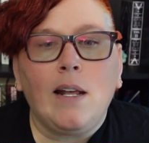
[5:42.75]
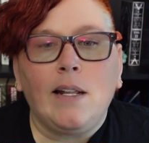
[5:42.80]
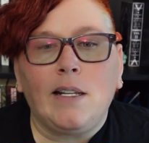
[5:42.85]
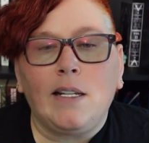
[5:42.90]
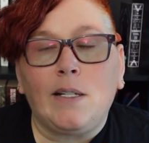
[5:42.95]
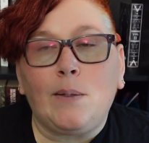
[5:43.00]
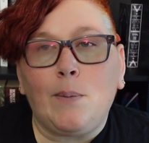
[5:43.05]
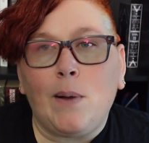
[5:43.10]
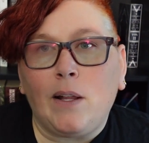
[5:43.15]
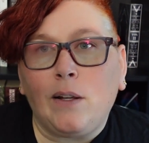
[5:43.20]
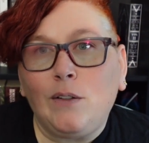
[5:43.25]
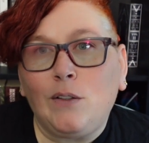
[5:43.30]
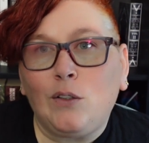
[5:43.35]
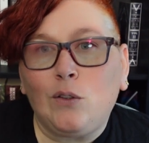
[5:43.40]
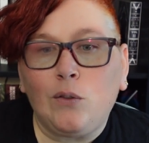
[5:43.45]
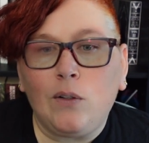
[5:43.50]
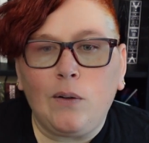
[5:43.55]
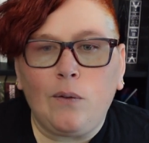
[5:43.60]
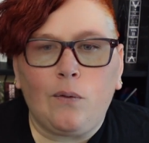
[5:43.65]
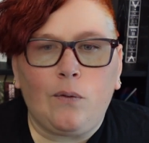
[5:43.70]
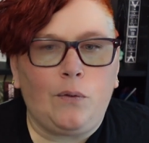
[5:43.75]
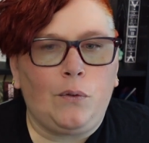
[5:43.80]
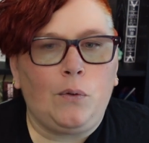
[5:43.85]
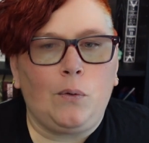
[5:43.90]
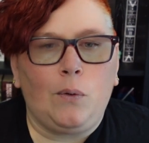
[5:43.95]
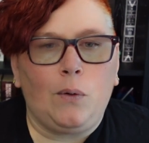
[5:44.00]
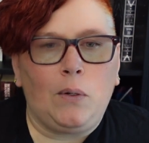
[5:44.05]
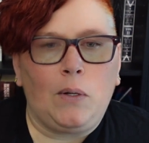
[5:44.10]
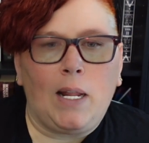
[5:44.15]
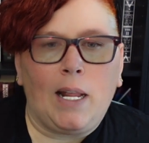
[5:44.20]
the smell of street
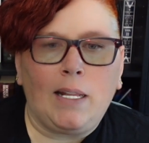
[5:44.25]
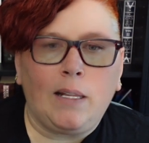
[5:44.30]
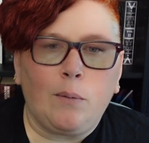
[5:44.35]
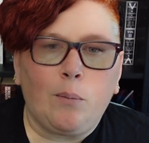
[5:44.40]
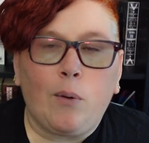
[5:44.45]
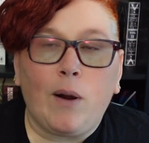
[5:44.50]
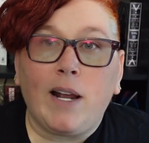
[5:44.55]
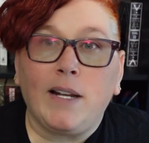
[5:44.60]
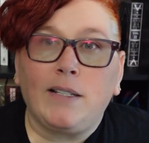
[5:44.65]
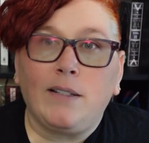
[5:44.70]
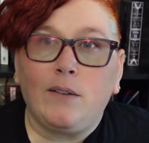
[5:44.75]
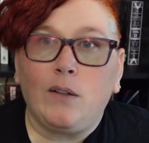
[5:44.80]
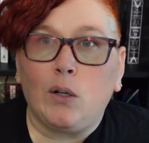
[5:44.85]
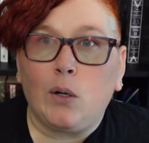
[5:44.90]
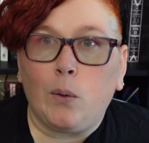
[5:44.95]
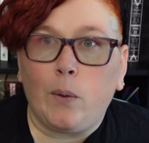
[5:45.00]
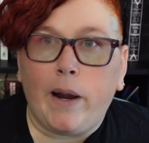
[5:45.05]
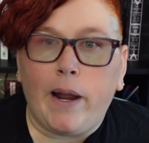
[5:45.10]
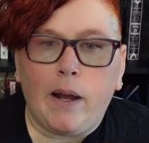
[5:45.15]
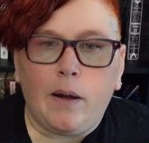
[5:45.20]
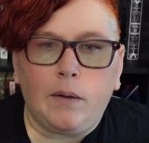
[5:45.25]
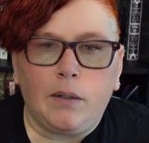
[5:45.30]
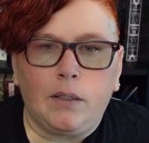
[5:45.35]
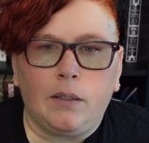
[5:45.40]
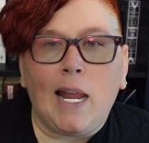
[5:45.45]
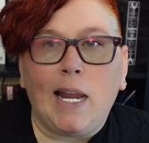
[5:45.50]
food, and the press of the crowd.